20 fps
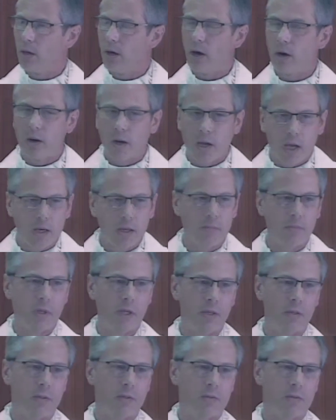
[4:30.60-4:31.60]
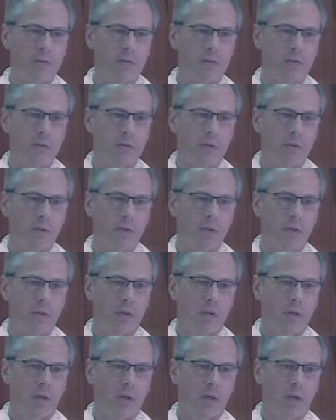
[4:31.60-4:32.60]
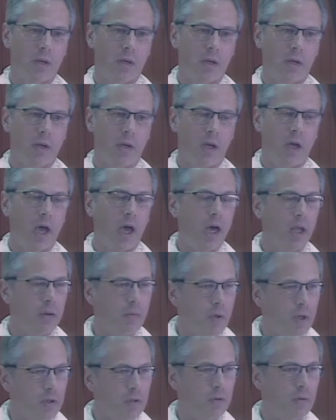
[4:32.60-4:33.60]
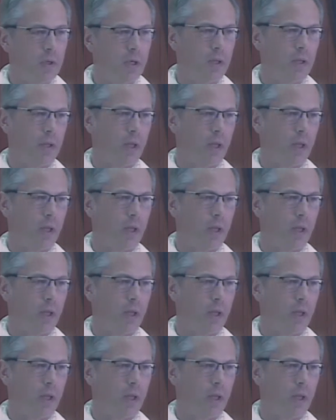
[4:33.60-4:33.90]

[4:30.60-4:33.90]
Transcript: Our enemies, how do we treat